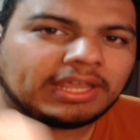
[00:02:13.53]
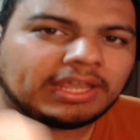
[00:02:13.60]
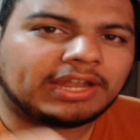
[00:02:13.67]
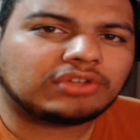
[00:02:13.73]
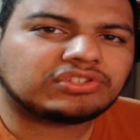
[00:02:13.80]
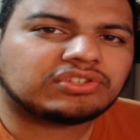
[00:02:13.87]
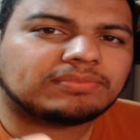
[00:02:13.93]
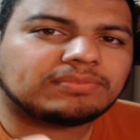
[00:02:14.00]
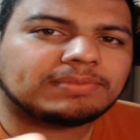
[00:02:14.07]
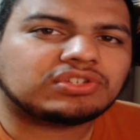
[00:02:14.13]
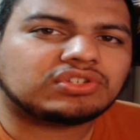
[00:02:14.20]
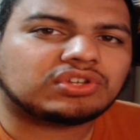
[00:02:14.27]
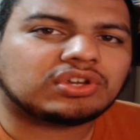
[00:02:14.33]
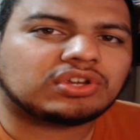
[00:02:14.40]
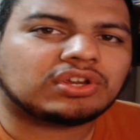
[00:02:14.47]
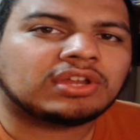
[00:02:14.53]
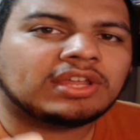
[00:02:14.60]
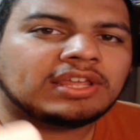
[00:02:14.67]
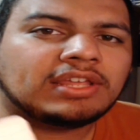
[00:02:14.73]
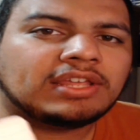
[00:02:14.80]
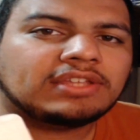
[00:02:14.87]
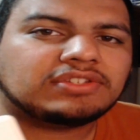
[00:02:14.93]
And also be sure
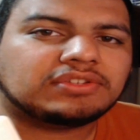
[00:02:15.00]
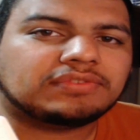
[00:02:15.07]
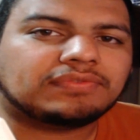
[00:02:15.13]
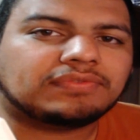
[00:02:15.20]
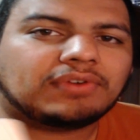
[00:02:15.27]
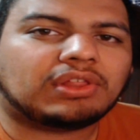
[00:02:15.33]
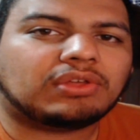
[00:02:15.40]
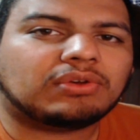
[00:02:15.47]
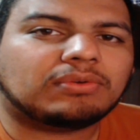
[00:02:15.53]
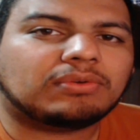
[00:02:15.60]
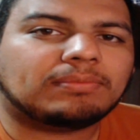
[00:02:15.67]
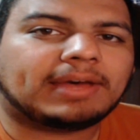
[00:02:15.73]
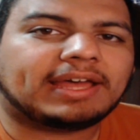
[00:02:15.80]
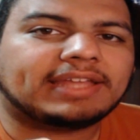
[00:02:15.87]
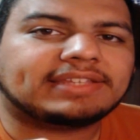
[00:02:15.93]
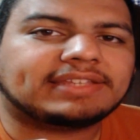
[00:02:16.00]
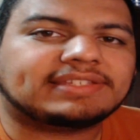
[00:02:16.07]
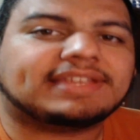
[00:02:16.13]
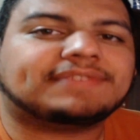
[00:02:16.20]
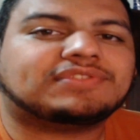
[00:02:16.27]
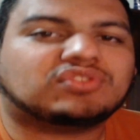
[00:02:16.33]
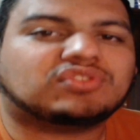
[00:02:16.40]
to follow my
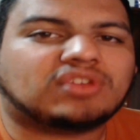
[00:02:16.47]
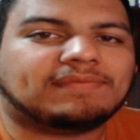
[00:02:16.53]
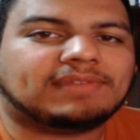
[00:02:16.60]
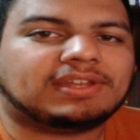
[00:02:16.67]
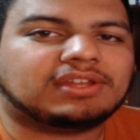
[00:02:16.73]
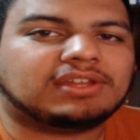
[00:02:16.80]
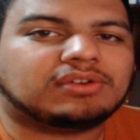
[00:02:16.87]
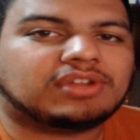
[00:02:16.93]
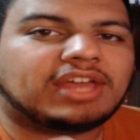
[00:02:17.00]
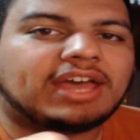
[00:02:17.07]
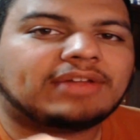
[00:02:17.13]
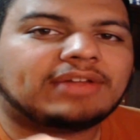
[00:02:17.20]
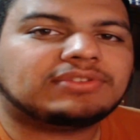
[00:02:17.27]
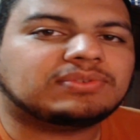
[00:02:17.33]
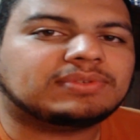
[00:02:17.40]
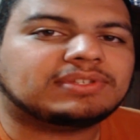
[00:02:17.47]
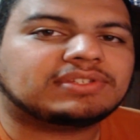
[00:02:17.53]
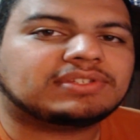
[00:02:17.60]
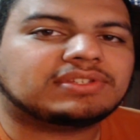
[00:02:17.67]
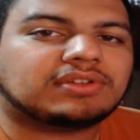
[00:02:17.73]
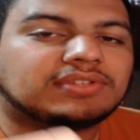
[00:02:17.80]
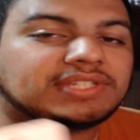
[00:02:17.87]
Safestrap video on how to
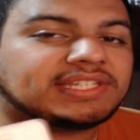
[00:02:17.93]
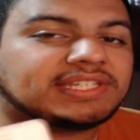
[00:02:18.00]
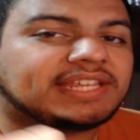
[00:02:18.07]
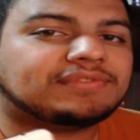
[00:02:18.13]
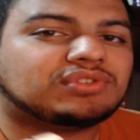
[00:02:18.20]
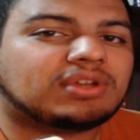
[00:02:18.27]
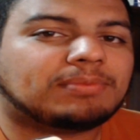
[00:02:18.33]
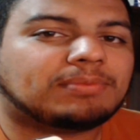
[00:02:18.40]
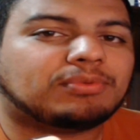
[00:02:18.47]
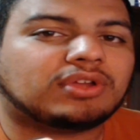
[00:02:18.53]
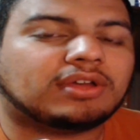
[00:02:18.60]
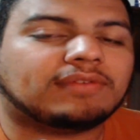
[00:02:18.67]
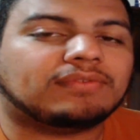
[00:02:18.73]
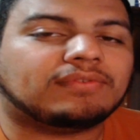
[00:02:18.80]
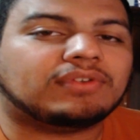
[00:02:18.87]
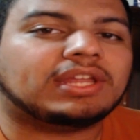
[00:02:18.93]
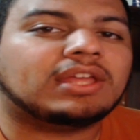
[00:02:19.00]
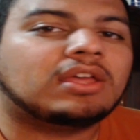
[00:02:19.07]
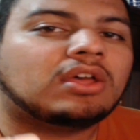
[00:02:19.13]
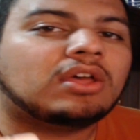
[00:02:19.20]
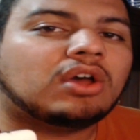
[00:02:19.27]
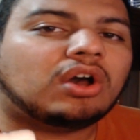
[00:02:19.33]
install Safestrap
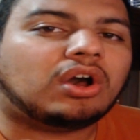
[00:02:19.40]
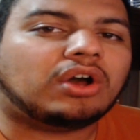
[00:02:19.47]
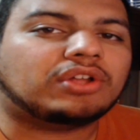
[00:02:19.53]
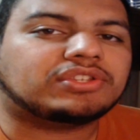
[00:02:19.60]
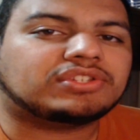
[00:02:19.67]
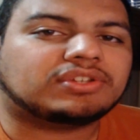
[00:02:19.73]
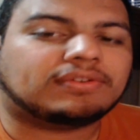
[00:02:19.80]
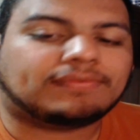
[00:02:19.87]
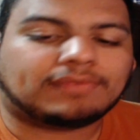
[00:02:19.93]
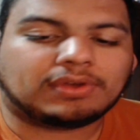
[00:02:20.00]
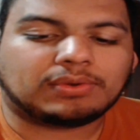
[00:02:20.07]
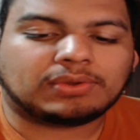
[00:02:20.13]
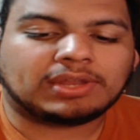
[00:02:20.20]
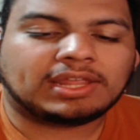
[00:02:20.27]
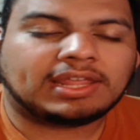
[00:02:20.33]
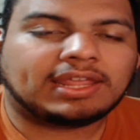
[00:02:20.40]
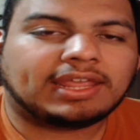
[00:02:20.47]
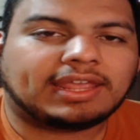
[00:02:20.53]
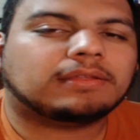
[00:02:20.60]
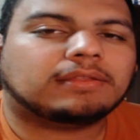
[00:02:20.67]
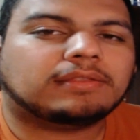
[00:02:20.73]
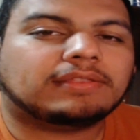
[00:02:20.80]
recovery onto your phone.
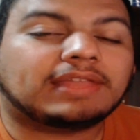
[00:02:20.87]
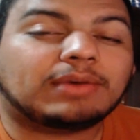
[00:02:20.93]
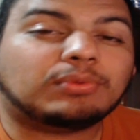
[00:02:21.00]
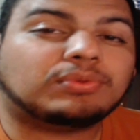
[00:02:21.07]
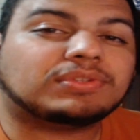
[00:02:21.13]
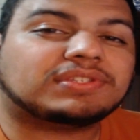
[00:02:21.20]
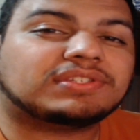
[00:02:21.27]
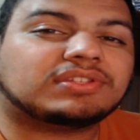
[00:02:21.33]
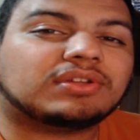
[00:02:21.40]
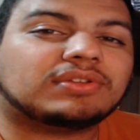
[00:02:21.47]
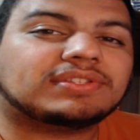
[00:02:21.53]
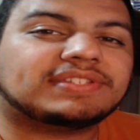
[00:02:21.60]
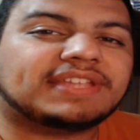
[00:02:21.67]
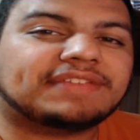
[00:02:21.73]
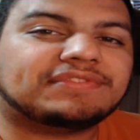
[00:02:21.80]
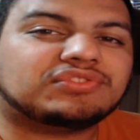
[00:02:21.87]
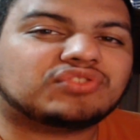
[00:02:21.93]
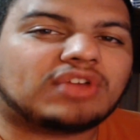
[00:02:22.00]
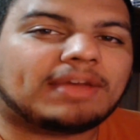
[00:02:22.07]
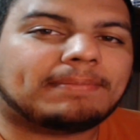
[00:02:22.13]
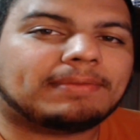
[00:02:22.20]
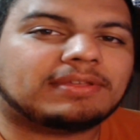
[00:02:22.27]
That will install
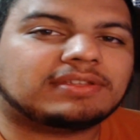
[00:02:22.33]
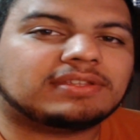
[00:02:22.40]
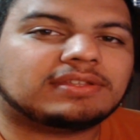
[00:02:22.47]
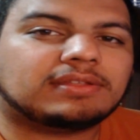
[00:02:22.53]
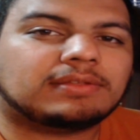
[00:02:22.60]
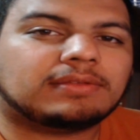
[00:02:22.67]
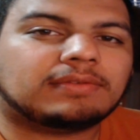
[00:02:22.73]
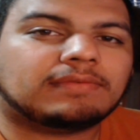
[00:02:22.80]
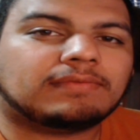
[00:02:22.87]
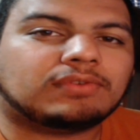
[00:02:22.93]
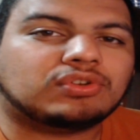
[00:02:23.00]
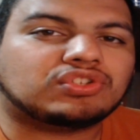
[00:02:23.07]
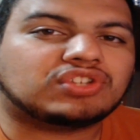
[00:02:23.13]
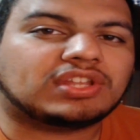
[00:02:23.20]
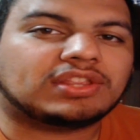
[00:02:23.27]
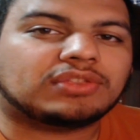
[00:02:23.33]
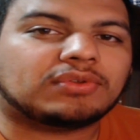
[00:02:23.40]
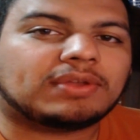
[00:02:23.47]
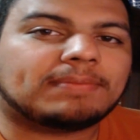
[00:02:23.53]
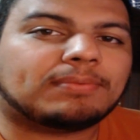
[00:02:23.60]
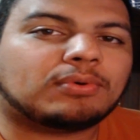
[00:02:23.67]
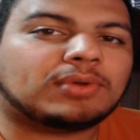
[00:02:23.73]
Safestrap version
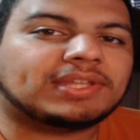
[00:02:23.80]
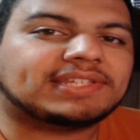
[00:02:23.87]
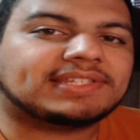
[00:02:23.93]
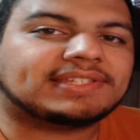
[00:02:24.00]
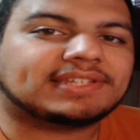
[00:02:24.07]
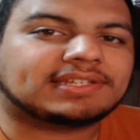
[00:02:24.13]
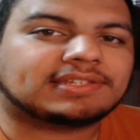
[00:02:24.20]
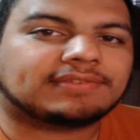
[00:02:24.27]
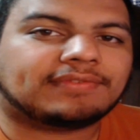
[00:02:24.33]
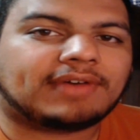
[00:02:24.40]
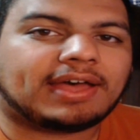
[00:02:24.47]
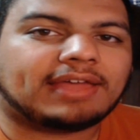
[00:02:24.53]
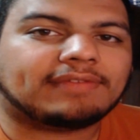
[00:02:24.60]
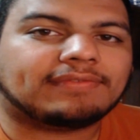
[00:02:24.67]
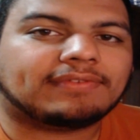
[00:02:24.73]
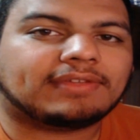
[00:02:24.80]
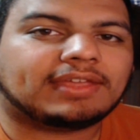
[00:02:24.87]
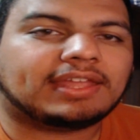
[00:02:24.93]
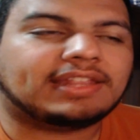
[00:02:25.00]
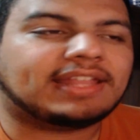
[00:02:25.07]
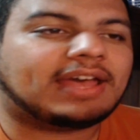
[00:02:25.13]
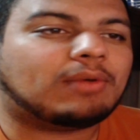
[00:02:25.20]
3.65,
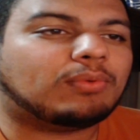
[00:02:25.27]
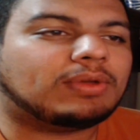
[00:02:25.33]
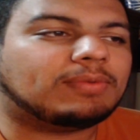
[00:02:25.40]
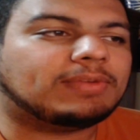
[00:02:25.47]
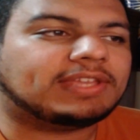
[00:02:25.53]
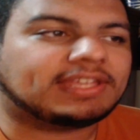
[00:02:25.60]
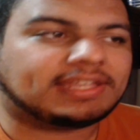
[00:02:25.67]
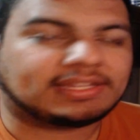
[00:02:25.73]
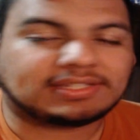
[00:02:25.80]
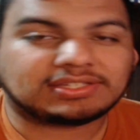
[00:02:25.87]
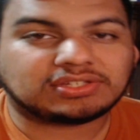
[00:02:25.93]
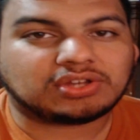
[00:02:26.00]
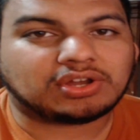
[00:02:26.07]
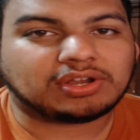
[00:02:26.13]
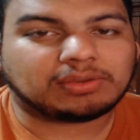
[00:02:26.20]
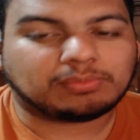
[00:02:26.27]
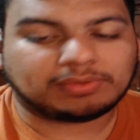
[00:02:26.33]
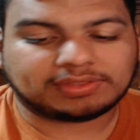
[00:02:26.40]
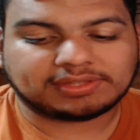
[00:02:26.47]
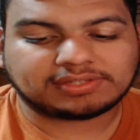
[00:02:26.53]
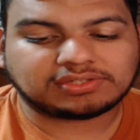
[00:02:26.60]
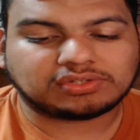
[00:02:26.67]
and that way we can get started
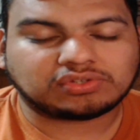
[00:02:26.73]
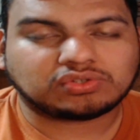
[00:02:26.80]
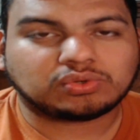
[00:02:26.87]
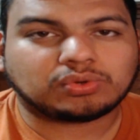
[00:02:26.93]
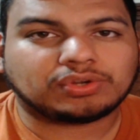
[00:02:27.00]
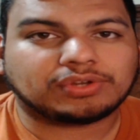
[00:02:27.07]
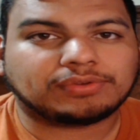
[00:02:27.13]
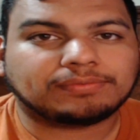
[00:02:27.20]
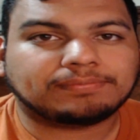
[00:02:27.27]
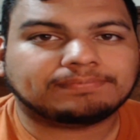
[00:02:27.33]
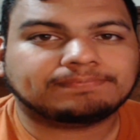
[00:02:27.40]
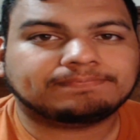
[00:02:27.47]
with this tutorial.